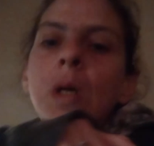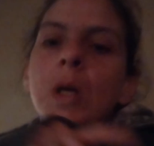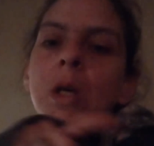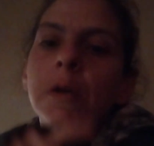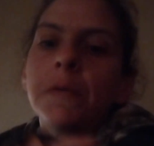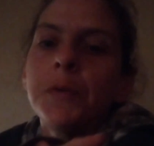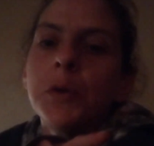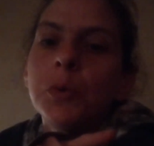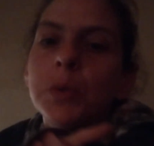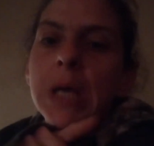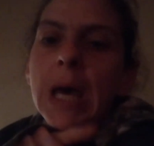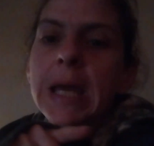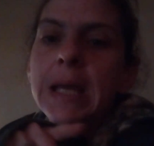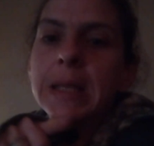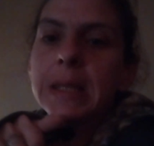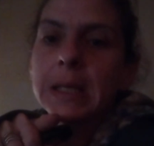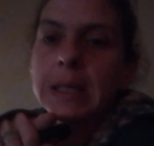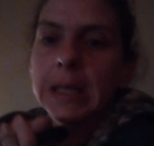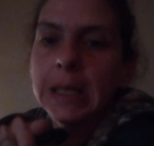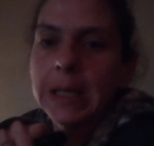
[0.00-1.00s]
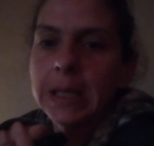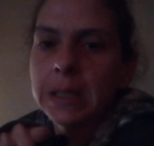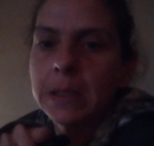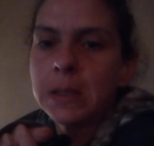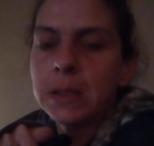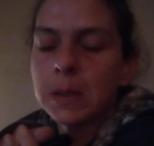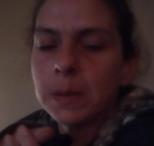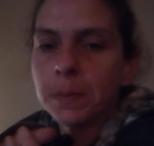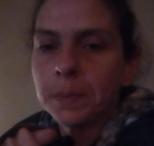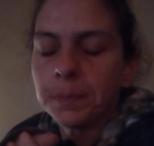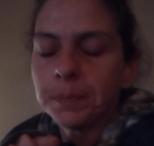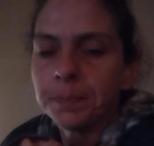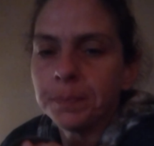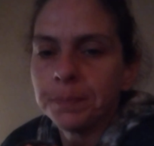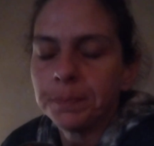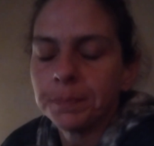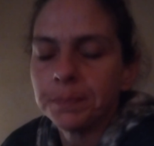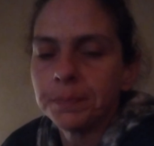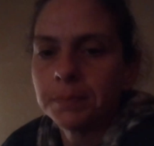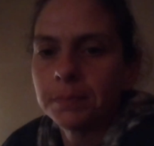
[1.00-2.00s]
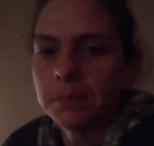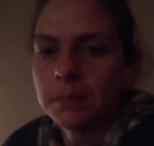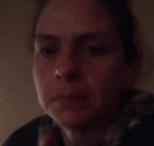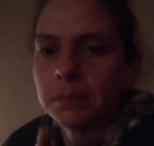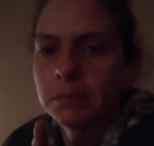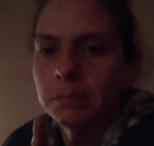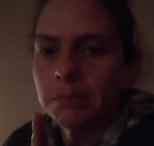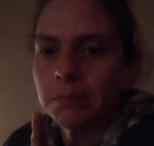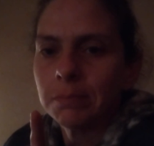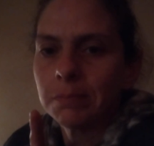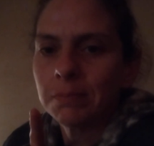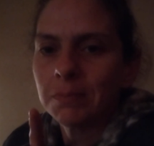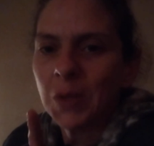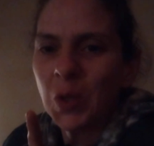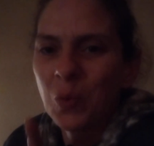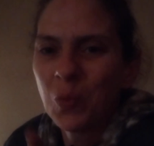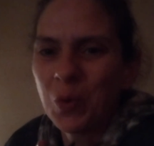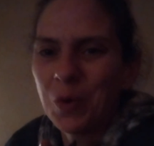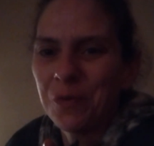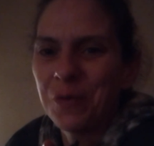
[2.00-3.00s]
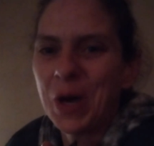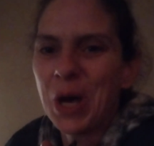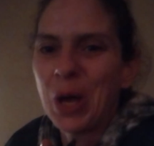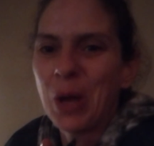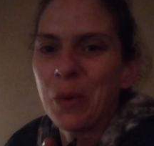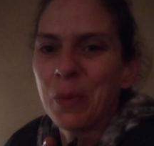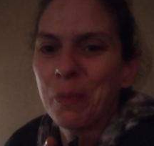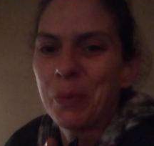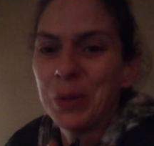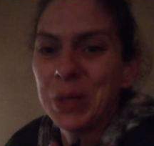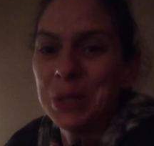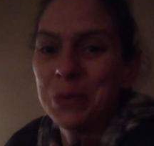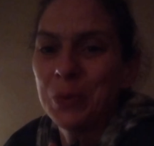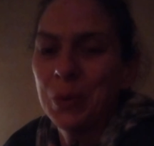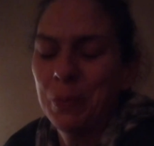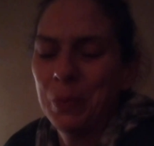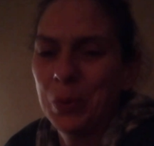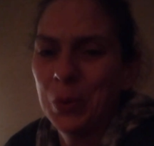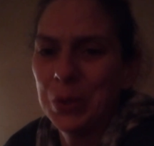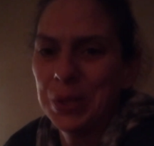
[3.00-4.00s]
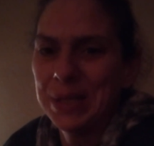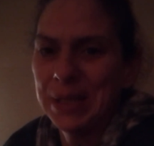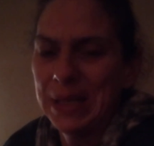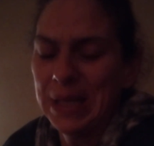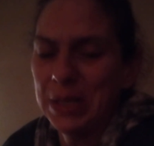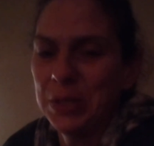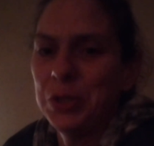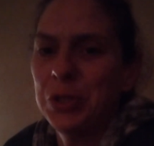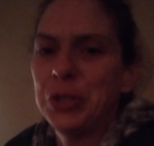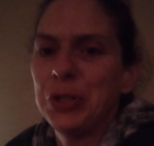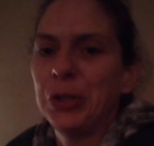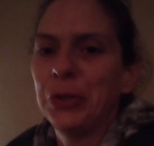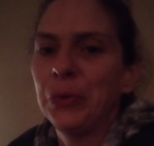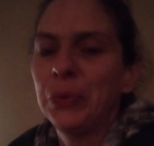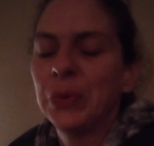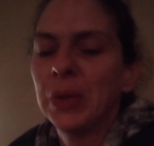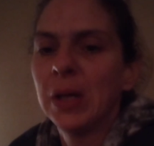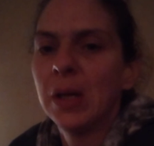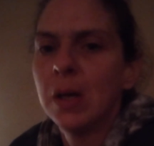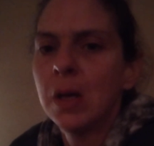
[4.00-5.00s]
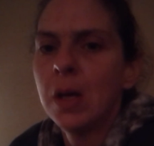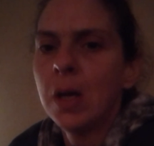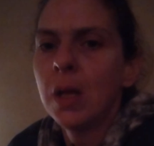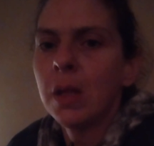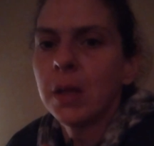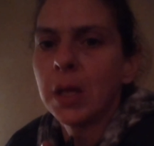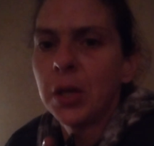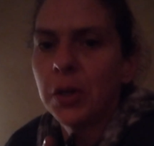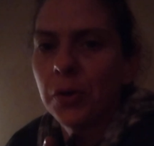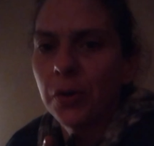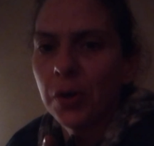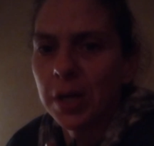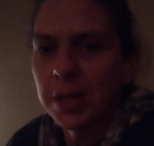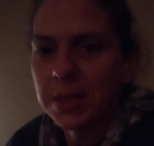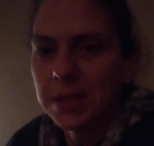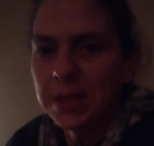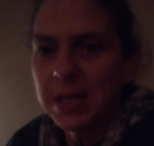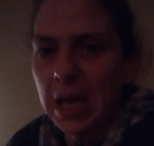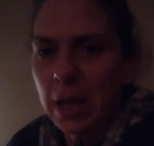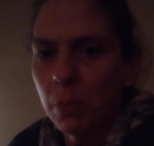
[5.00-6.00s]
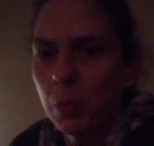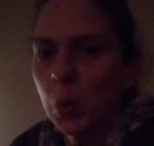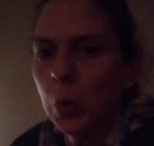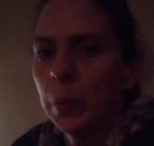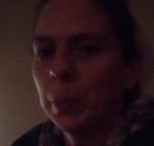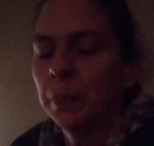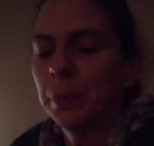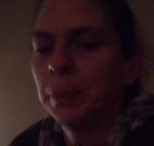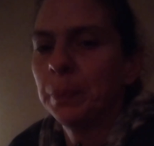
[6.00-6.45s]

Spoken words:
If you take the kids, we'll file police reports against you that you're unstable.